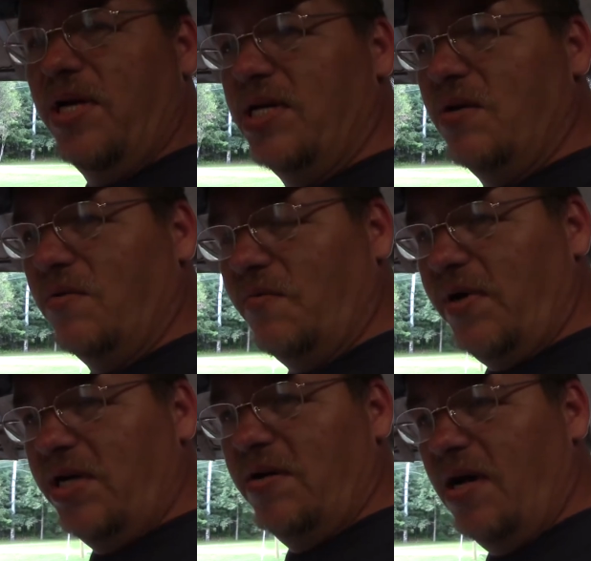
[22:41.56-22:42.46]
this is a
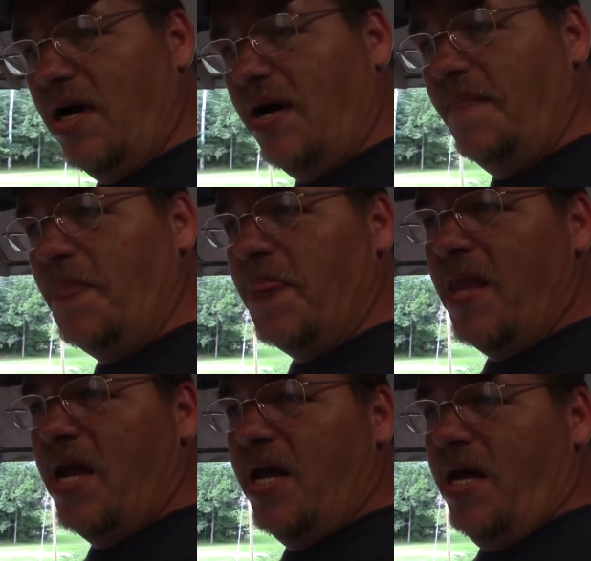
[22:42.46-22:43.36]
re, uh,
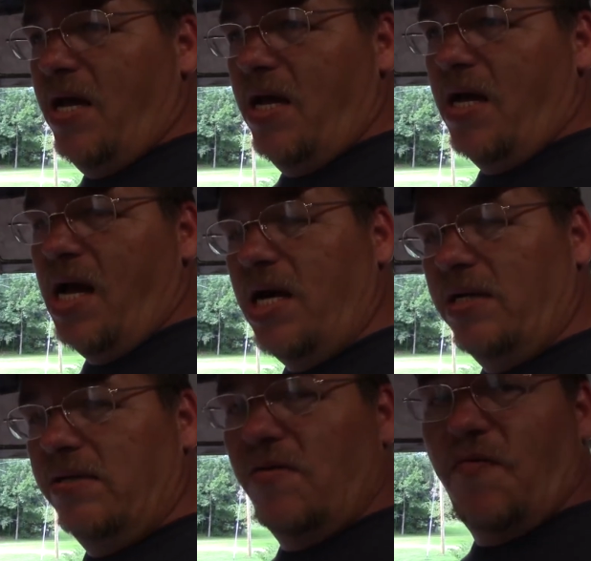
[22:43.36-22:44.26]

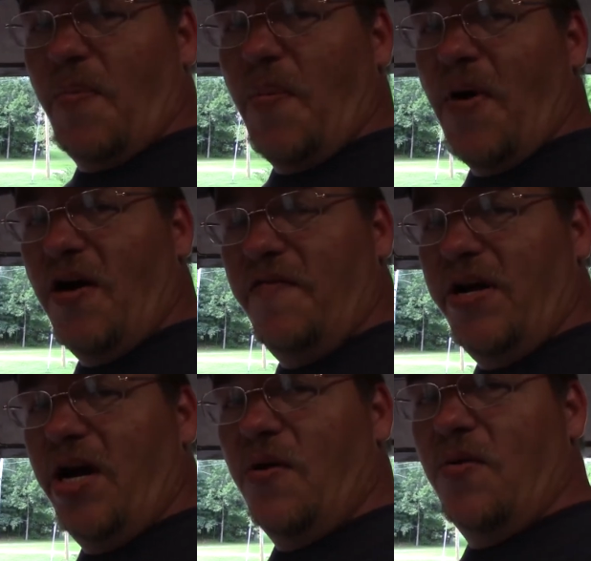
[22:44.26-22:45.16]
a rip apart
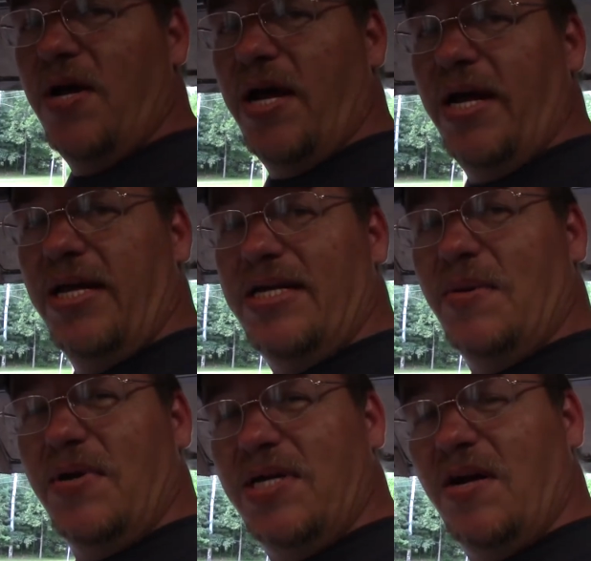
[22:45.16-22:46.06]
video and
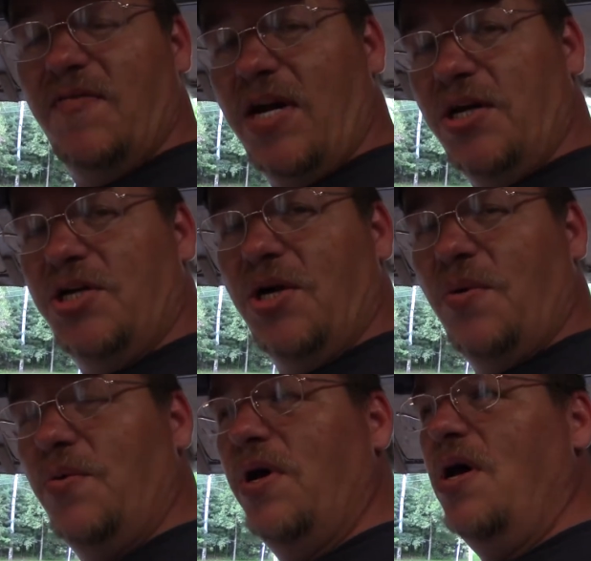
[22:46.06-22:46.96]
some of the stuff that I
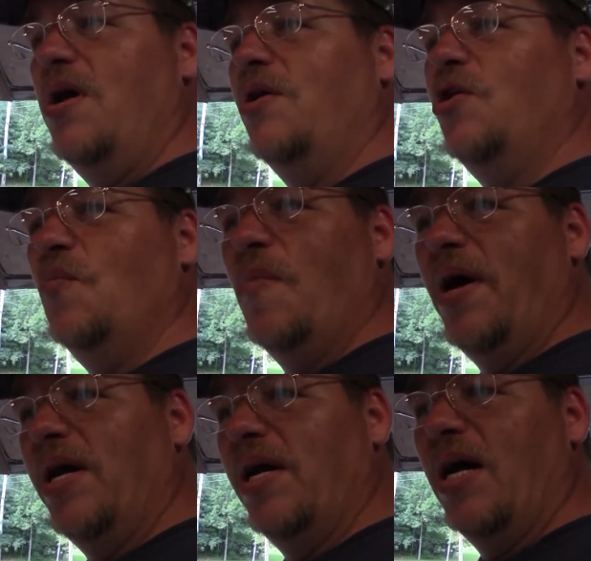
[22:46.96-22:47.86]
showed you
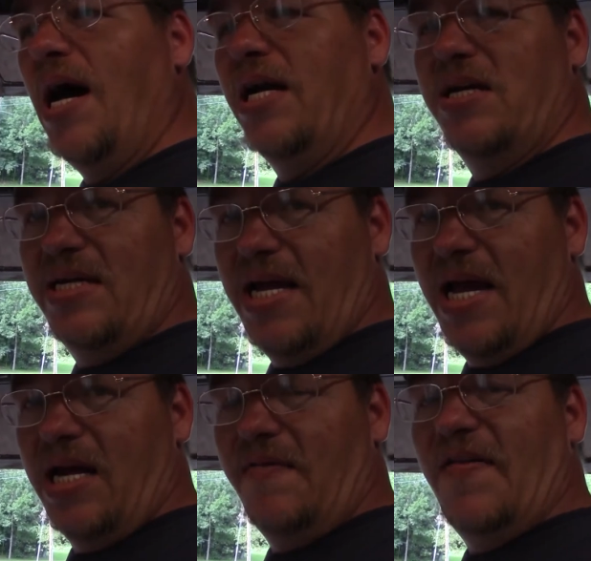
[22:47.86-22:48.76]
might
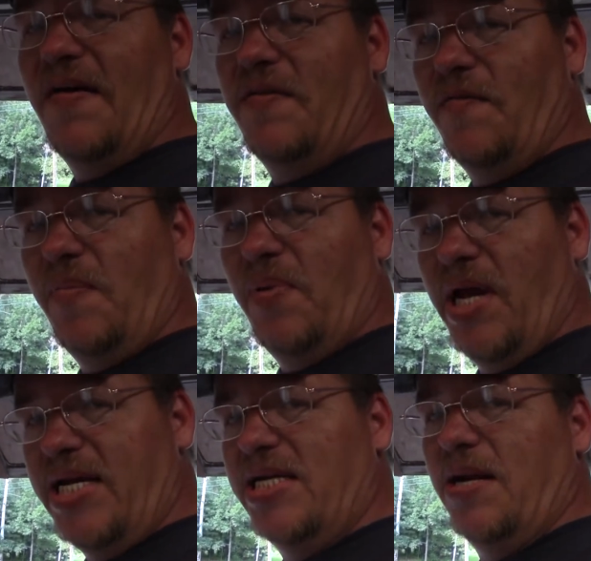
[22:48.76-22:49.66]
understand if you have to
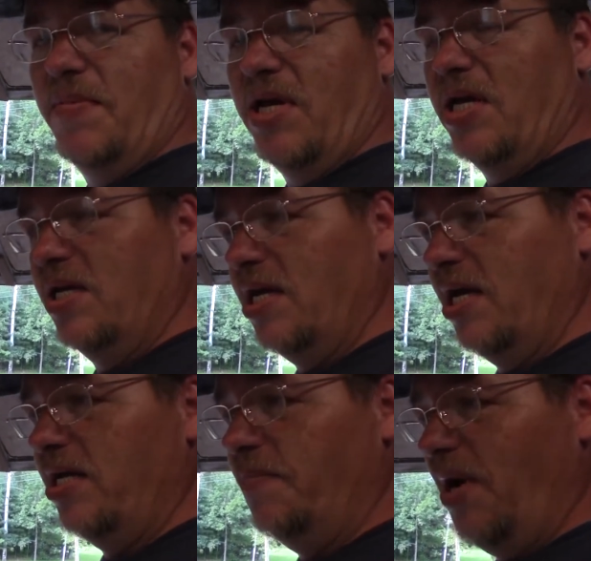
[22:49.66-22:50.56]
replace something
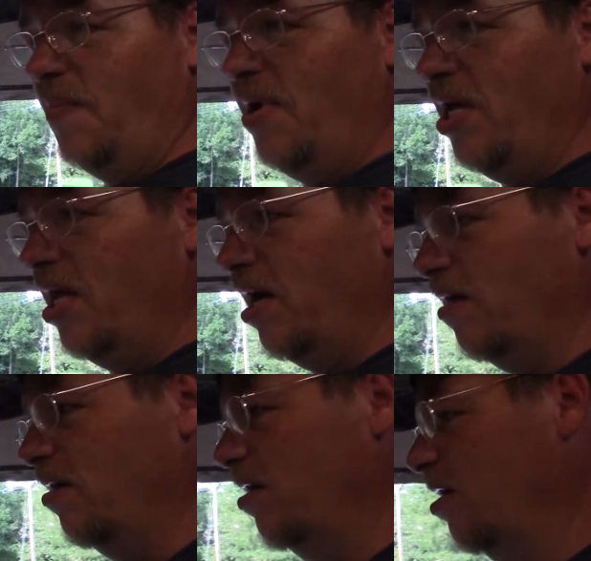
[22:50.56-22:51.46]
that it might be in there.